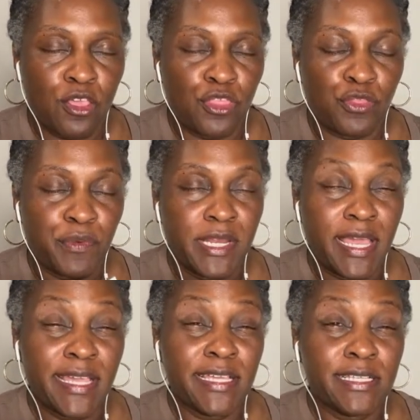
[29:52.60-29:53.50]
3
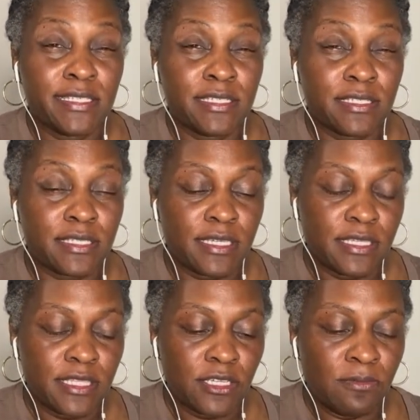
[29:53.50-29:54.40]
days just to get
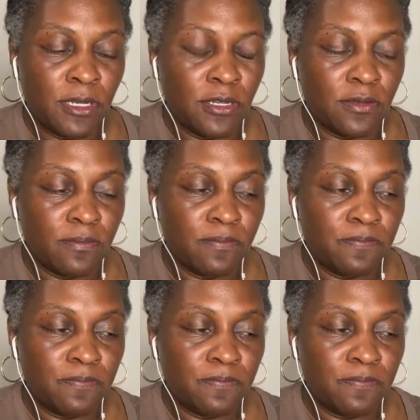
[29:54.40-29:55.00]
them